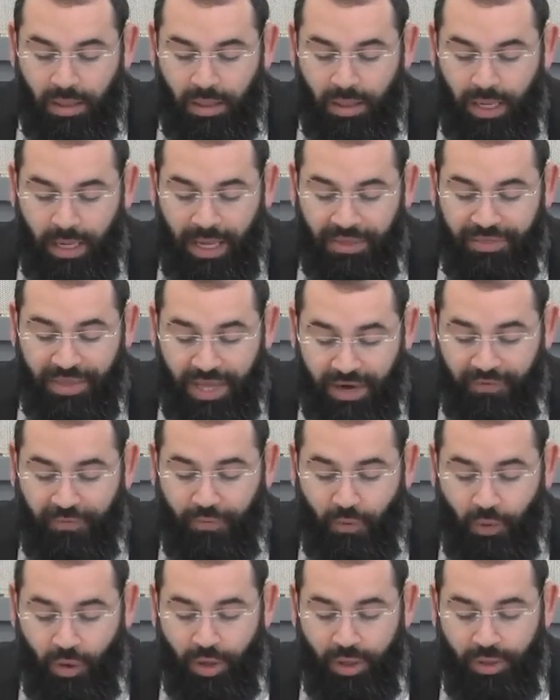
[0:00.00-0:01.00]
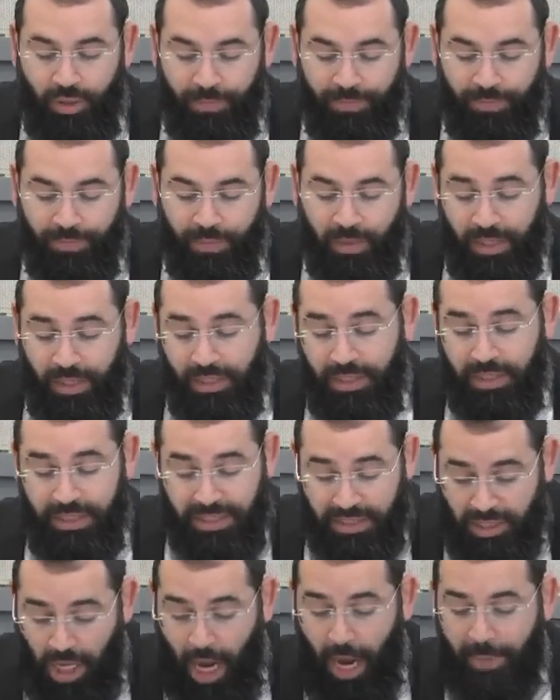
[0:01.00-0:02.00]
and therefore, and it
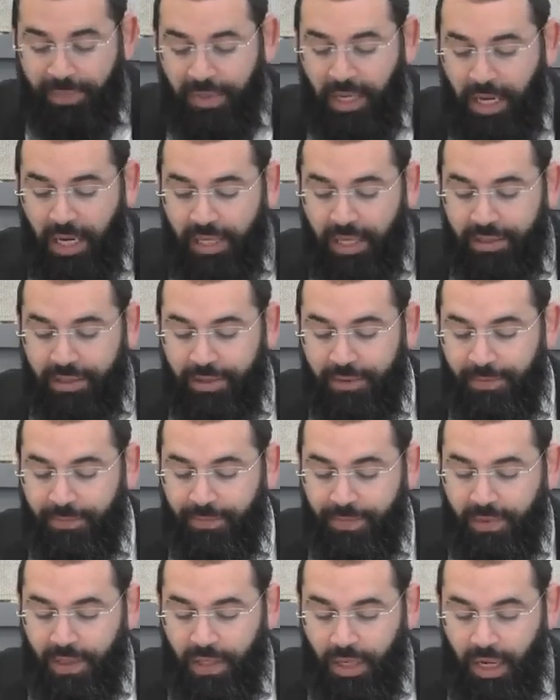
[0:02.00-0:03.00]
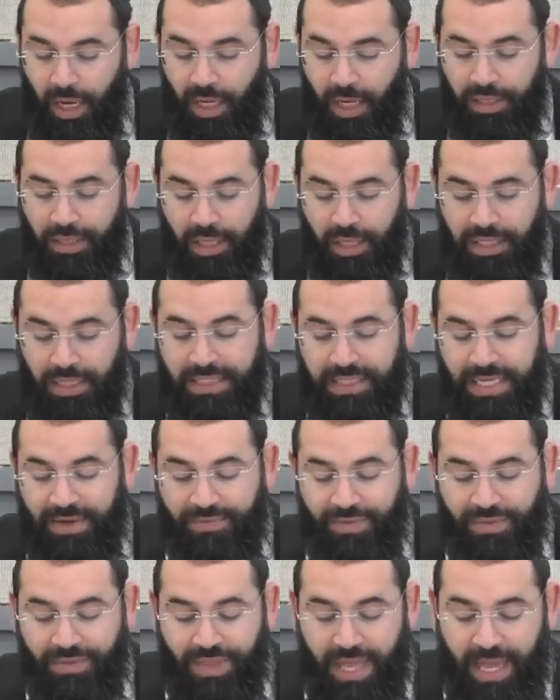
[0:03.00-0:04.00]
stopped on the
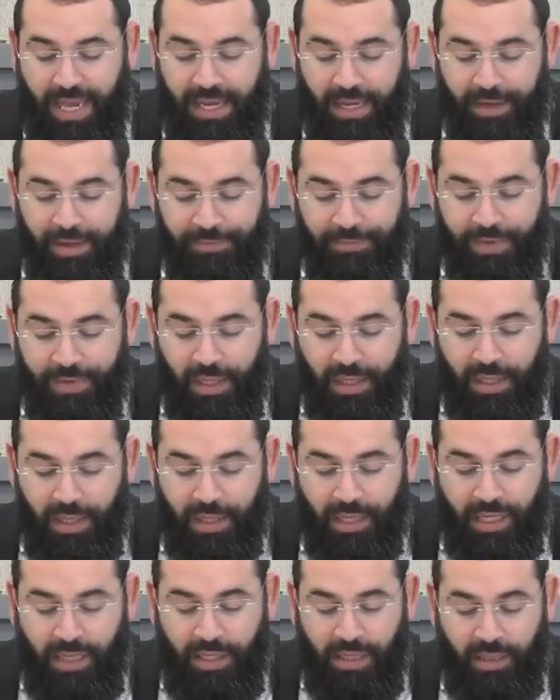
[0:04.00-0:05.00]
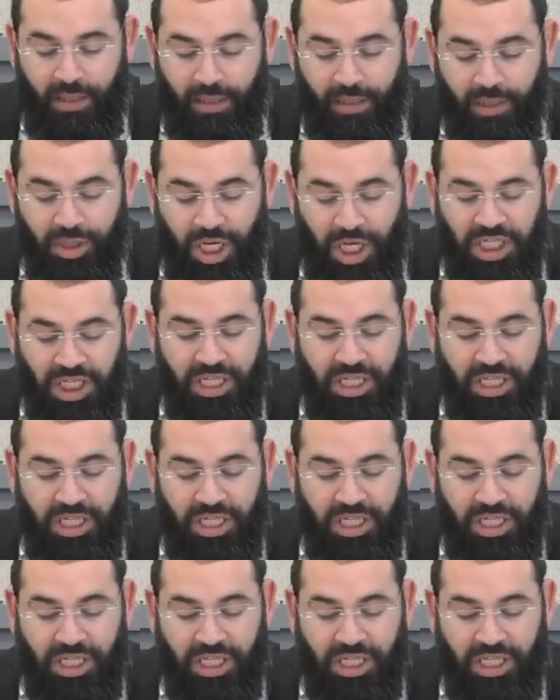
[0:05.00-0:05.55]
seventh day. So